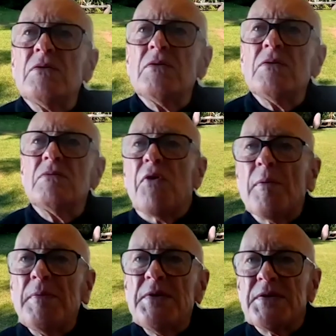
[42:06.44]
would
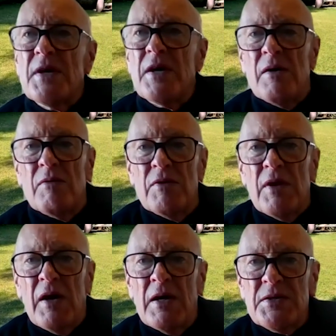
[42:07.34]
probably start with
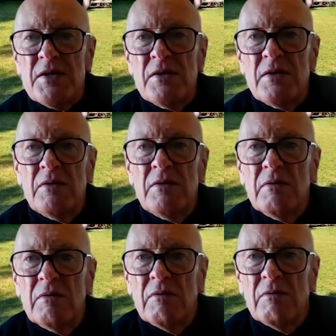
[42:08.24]
asking
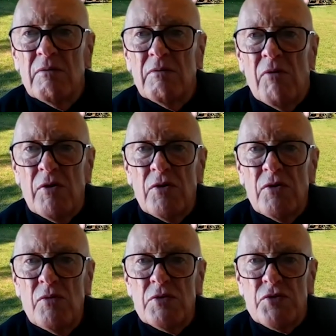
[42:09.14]
what
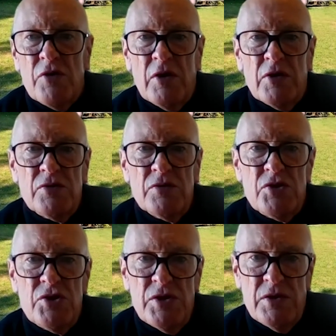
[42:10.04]
you were trying to
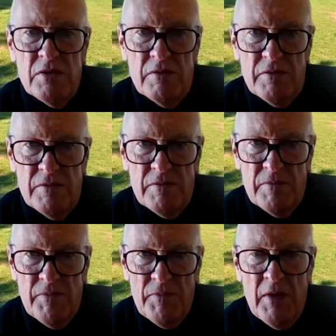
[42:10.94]
achieve.
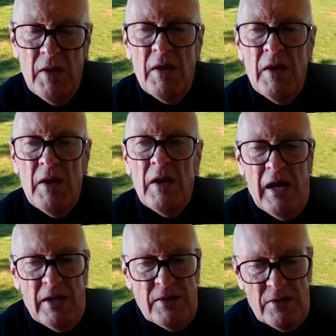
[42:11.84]

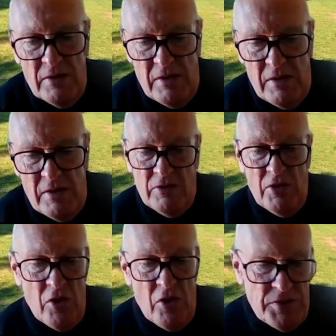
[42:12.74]
And in the
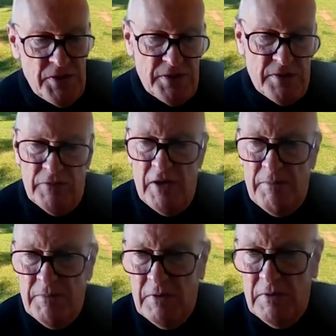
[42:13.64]
context of current